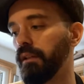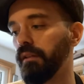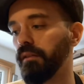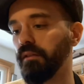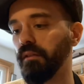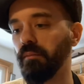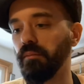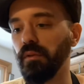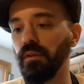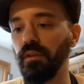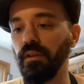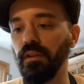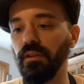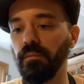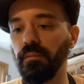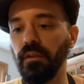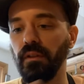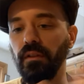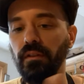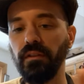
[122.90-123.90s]
the board is
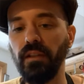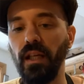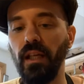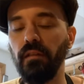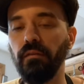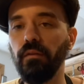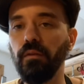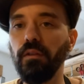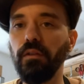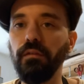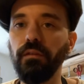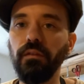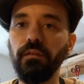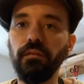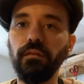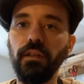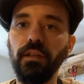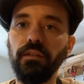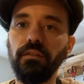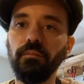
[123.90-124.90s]
because I have all of the
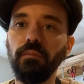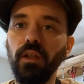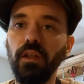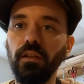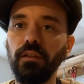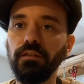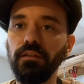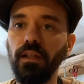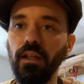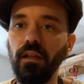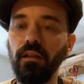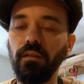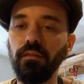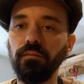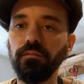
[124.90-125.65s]
frets marked out.